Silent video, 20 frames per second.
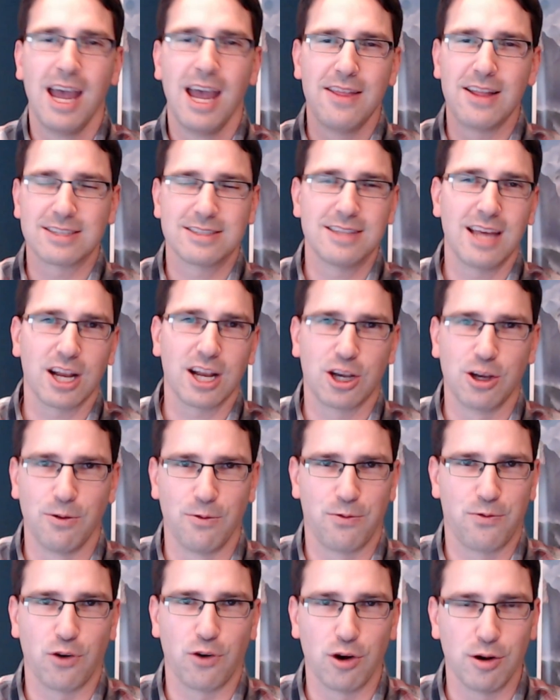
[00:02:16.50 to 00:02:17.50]
And that's not a
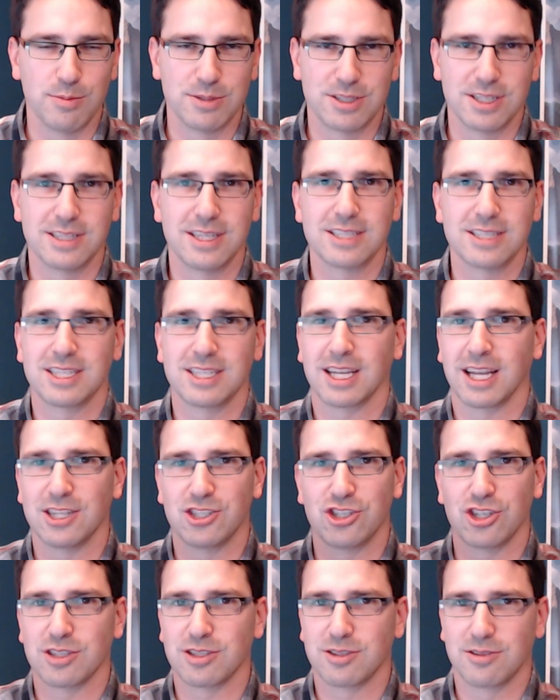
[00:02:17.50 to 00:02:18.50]
confirmed statistic.
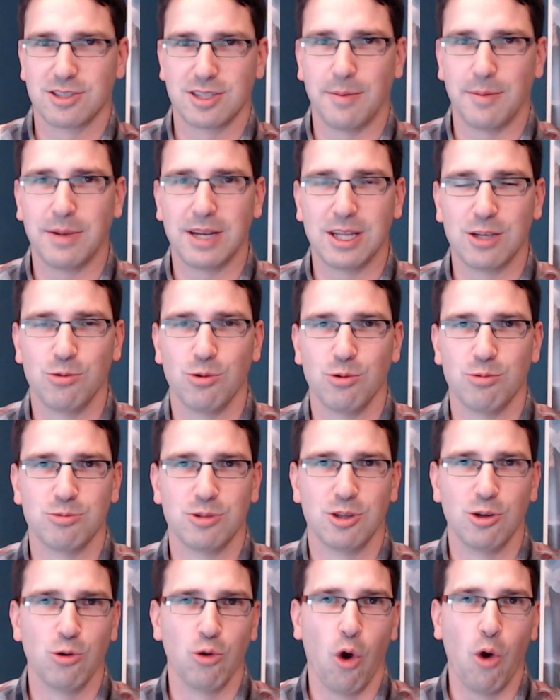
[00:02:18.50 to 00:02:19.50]
It's just somebody who,
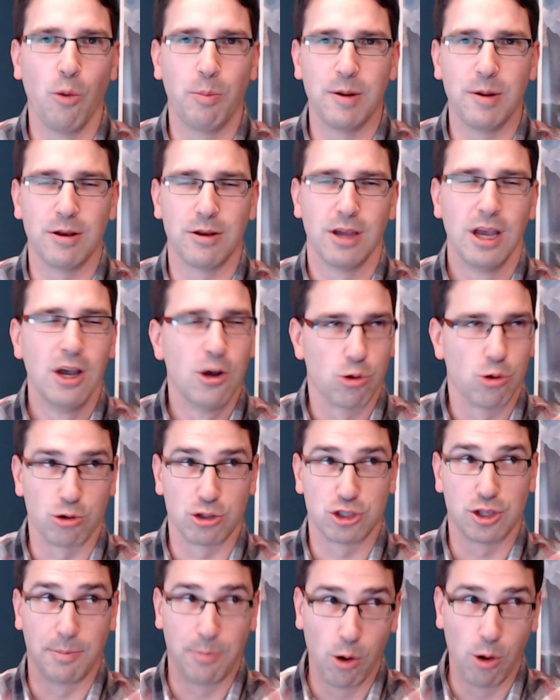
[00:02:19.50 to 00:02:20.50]
who opened or
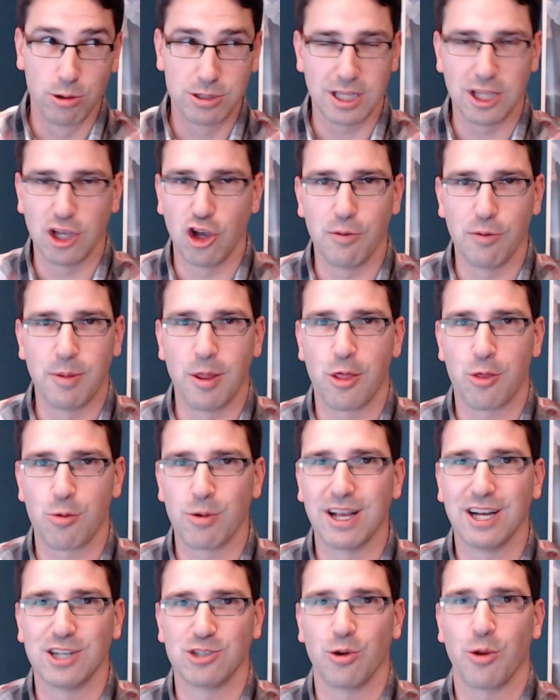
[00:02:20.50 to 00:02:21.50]
supposedly opened
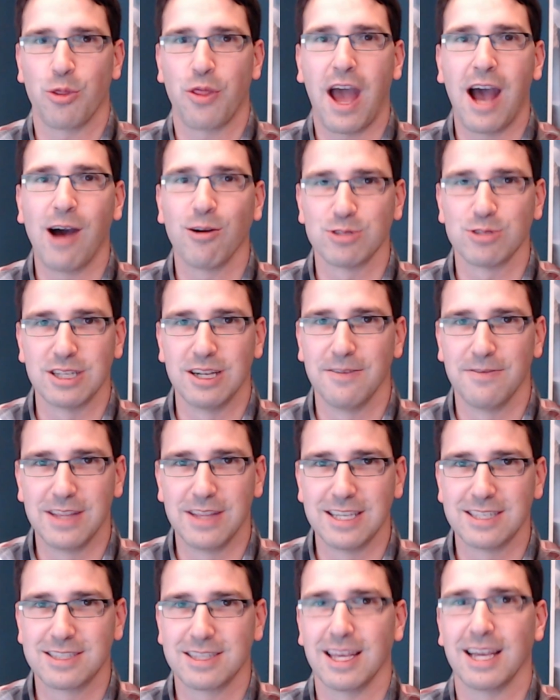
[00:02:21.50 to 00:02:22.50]
three hundred thousand of
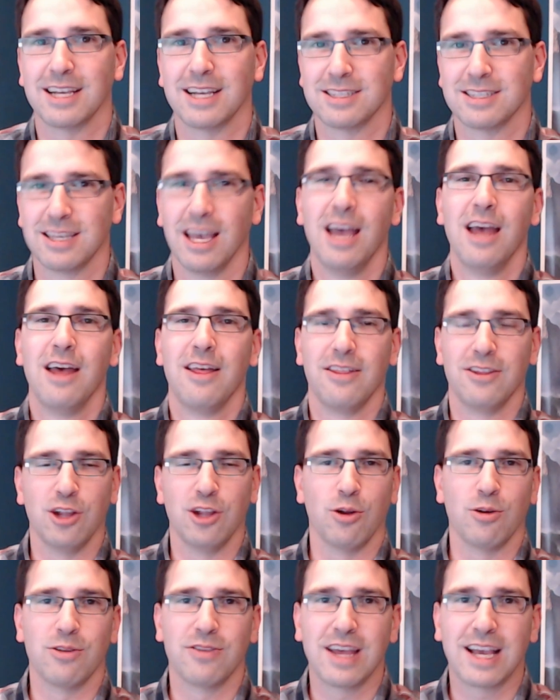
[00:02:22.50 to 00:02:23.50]
these things.
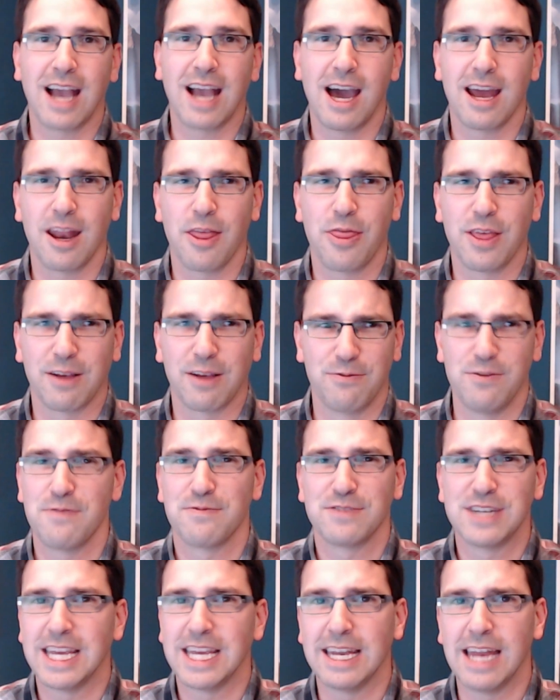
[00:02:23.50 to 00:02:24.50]
You know, they got, I think,
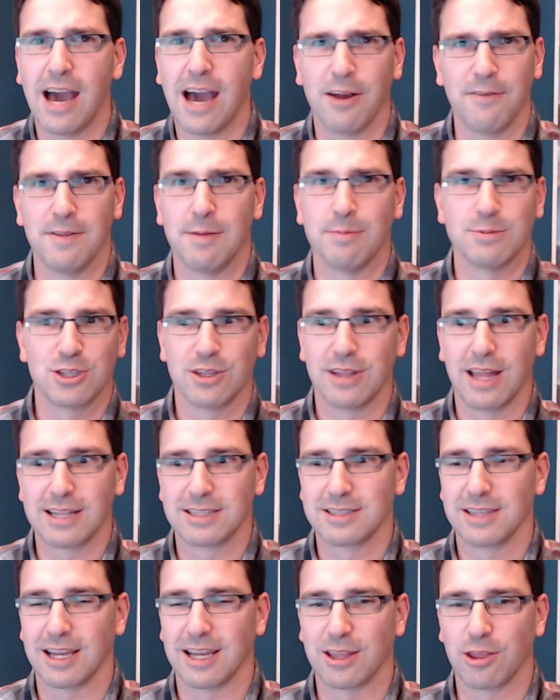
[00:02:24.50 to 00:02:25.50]
fifteen out of them. So
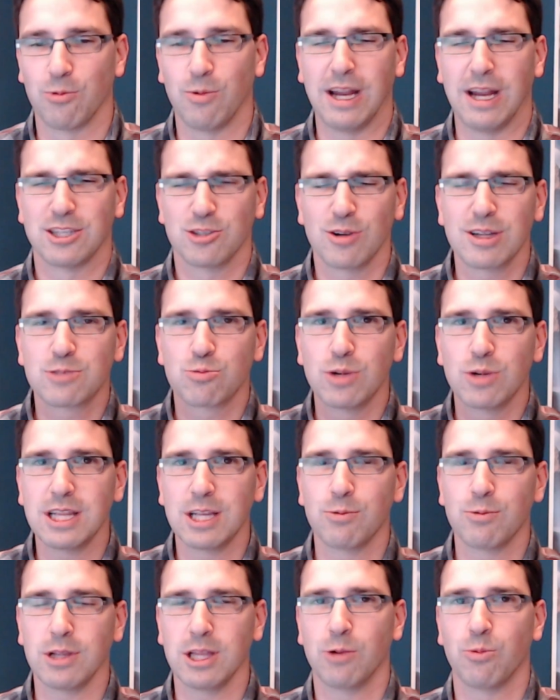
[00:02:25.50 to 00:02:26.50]
that's like the rate. So it's
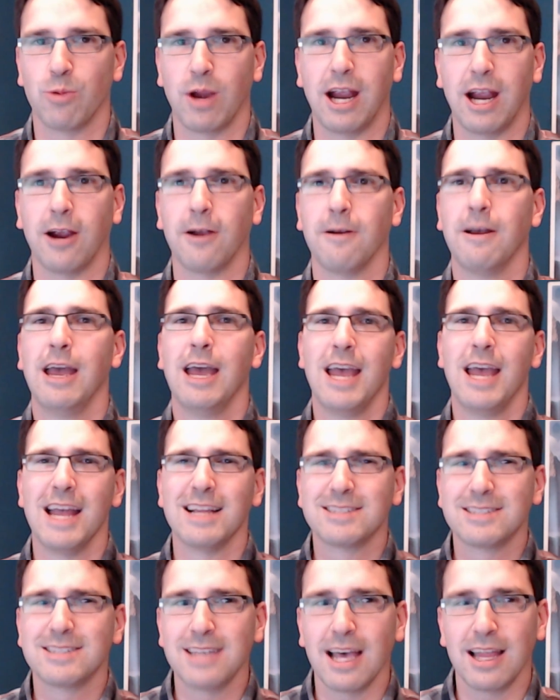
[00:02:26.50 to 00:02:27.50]
really, really rare.
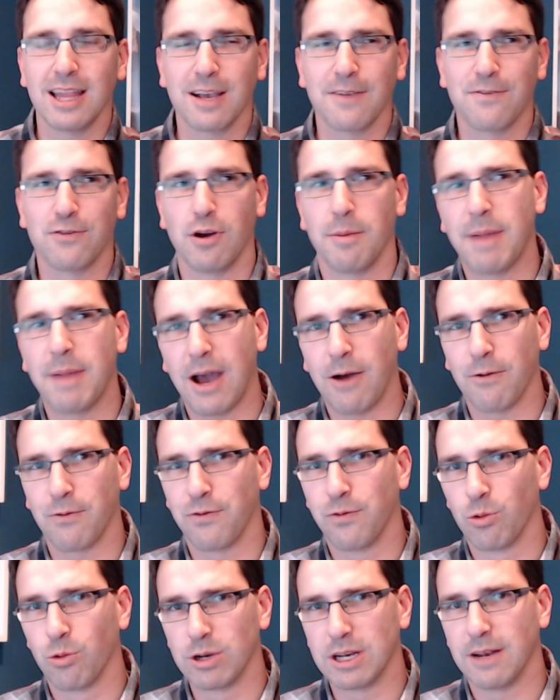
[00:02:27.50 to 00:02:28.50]
It's selling for about
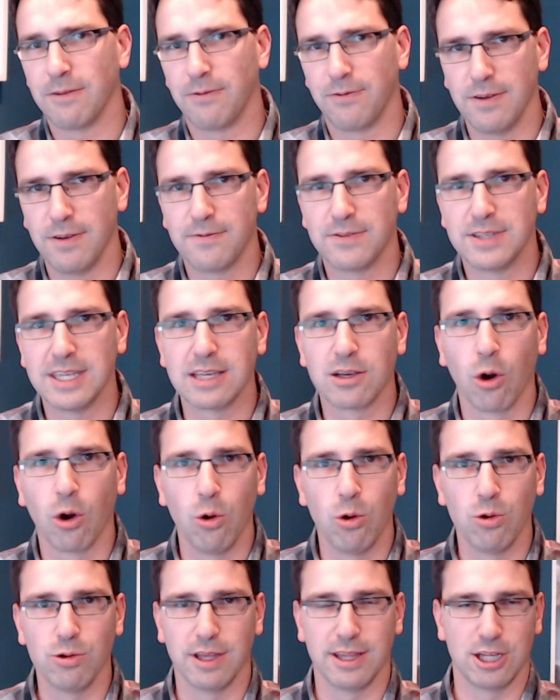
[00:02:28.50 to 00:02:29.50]
forty to fifty
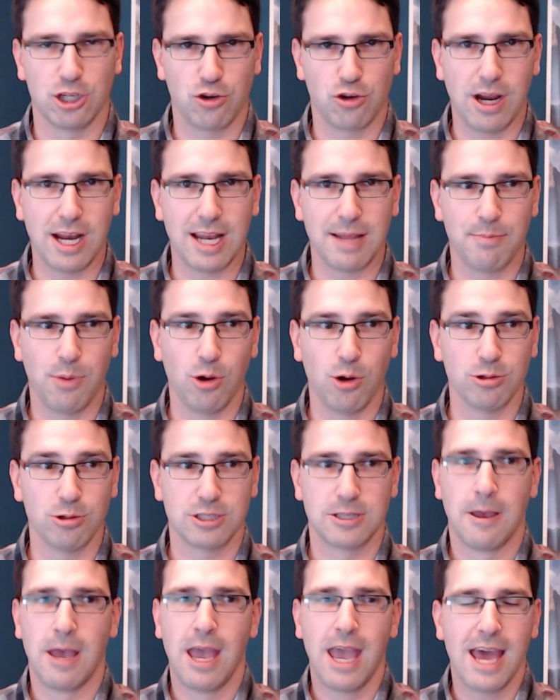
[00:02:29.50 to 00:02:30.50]
gold on the trading
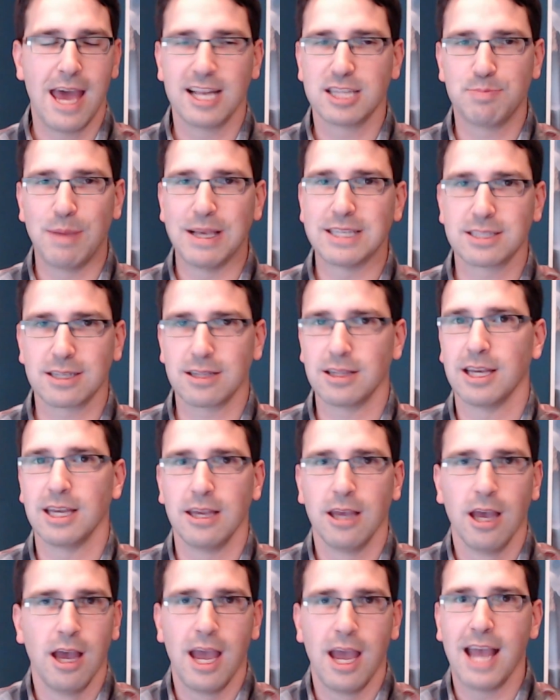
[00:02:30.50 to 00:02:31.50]
post. And it's
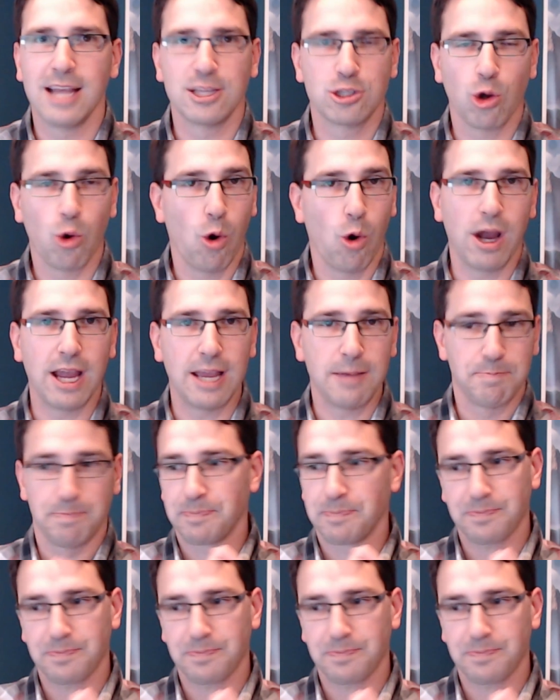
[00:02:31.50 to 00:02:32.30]
basically a toy